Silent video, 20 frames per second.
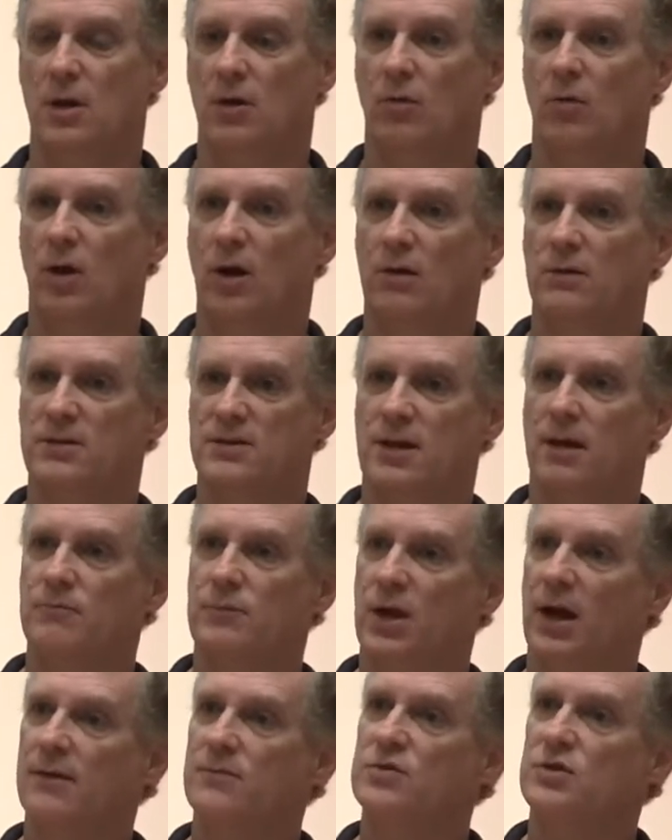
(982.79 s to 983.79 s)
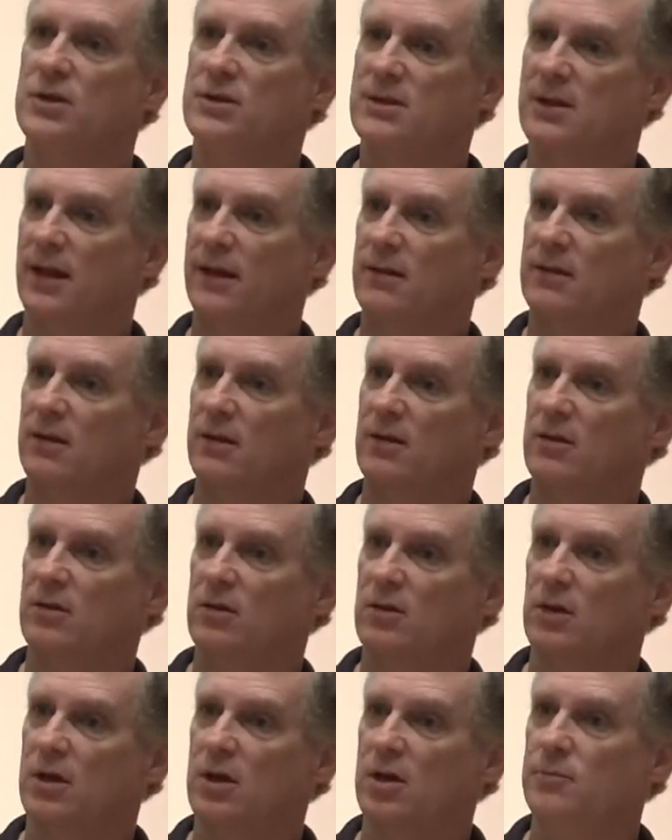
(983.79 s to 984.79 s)
Well, sometimes it's like the,
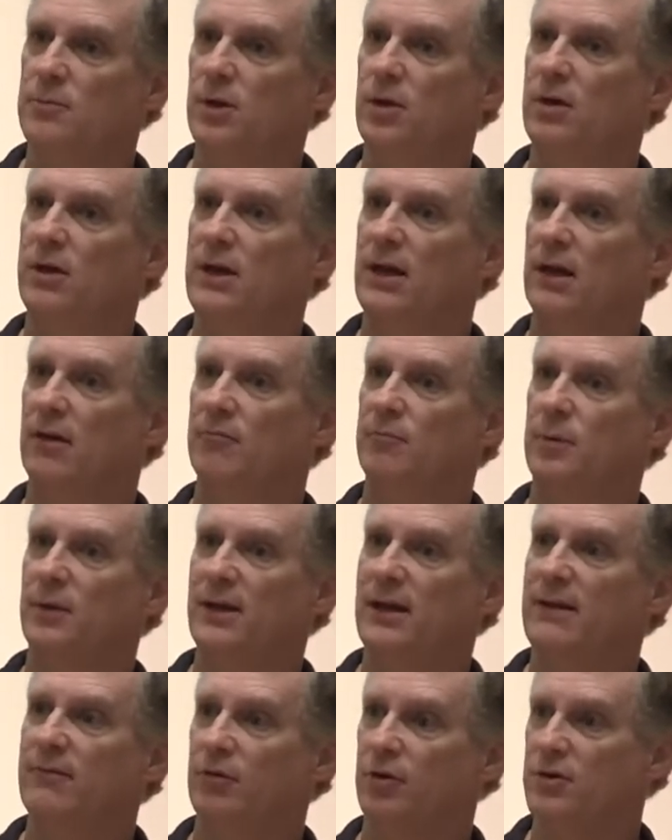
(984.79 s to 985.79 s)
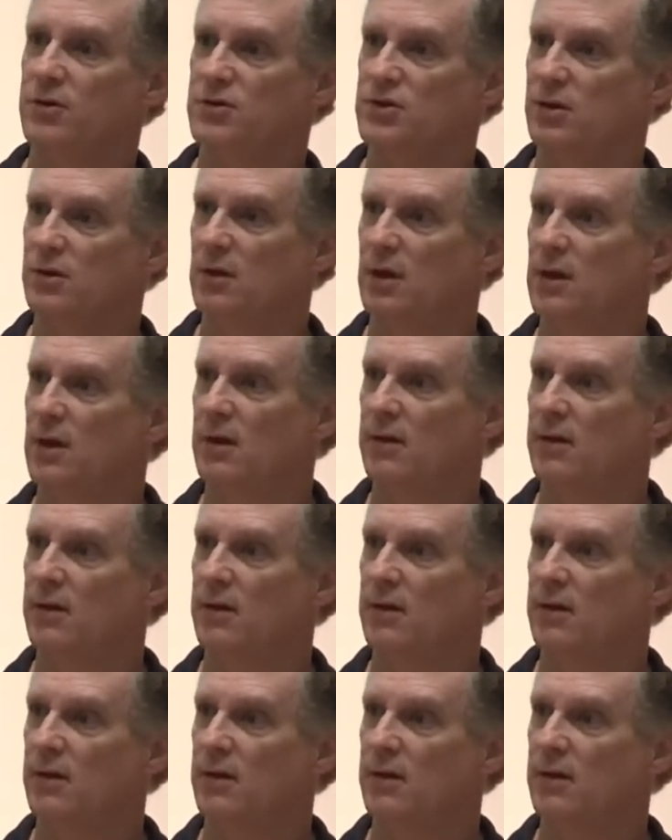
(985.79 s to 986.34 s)
the community of believers.